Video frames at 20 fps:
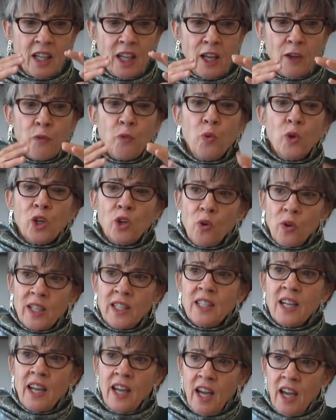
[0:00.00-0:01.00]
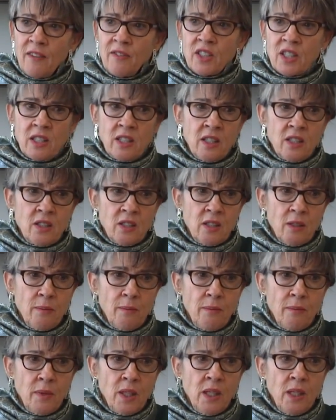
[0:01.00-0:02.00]
if we're going to have a
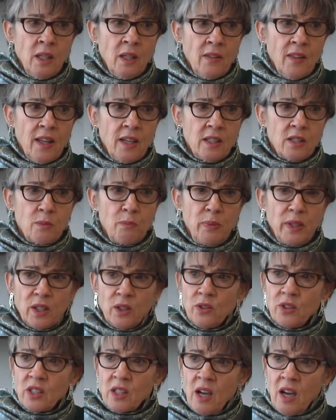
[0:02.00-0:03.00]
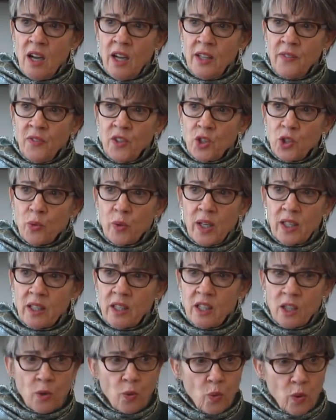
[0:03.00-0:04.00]
system that is built on the
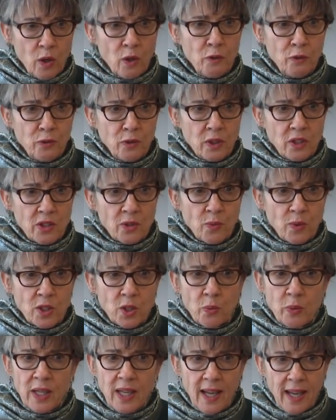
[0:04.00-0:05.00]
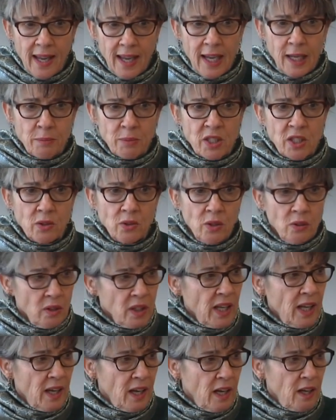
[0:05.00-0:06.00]
direct care workforce, which we
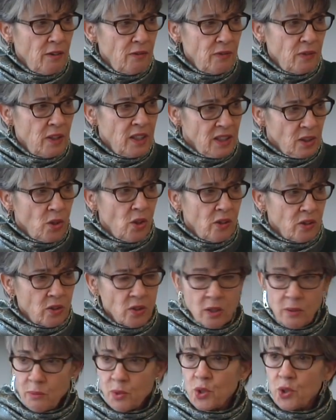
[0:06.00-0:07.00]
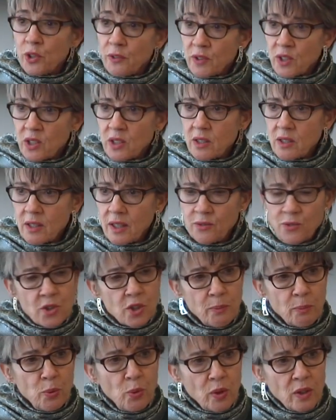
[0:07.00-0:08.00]
absolutely have in long-term services and
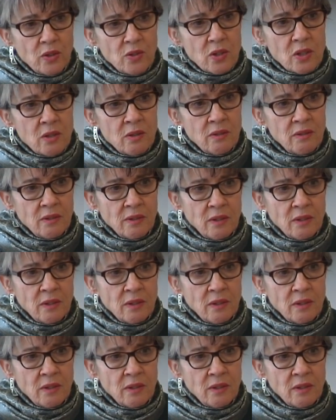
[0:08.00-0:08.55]
supports,